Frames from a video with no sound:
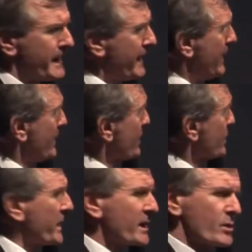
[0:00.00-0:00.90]

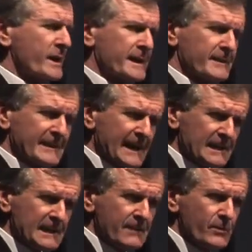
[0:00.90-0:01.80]
So we can look at it at
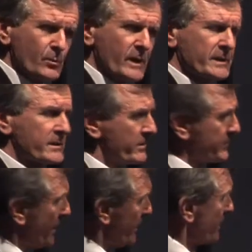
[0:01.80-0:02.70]
that level. We can
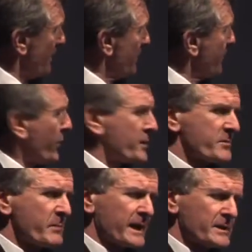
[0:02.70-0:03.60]
come down a couple of orders
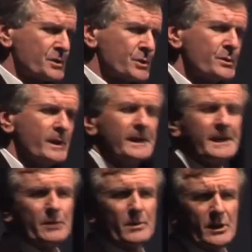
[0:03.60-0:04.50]
of magnitude,
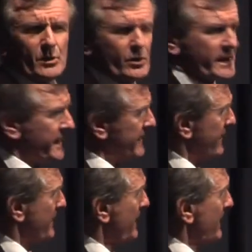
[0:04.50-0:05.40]
and we can look at
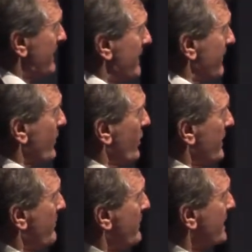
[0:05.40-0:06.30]
I've called
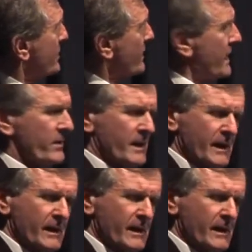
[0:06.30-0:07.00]
it a meso level,